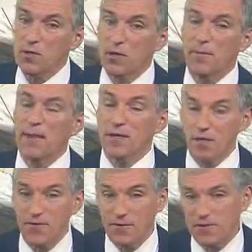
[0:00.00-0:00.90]
to minus
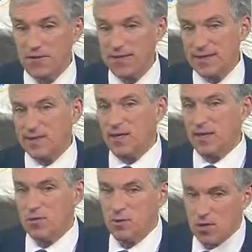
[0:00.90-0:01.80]
15 at
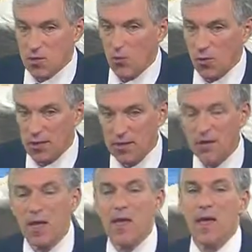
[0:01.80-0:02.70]
times this morning,
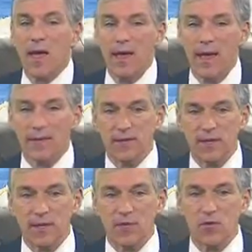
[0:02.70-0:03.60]
and uh,
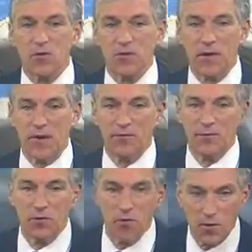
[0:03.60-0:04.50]
temperatures for the
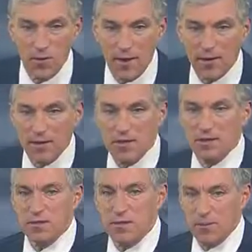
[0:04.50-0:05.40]
afternoon rebounding
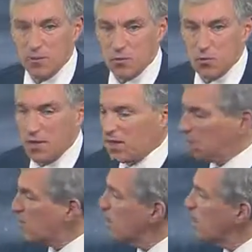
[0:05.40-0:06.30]
into the upper
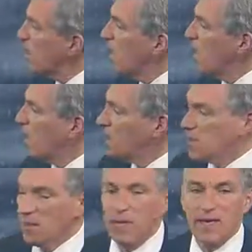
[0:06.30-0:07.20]
20s. Uh,
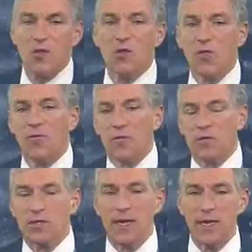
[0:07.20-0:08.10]
some light snow for
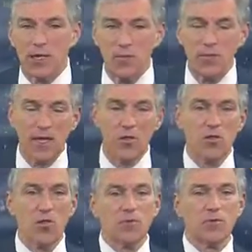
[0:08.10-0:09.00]
tonight,
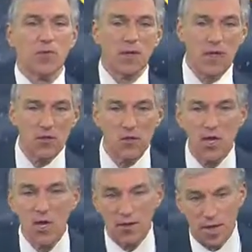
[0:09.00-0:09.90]
accumulations up to an inch.
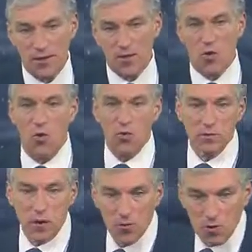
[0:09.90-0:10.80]
Not as cold,
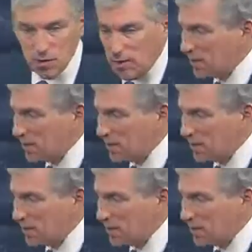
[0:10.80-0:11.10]
lows in the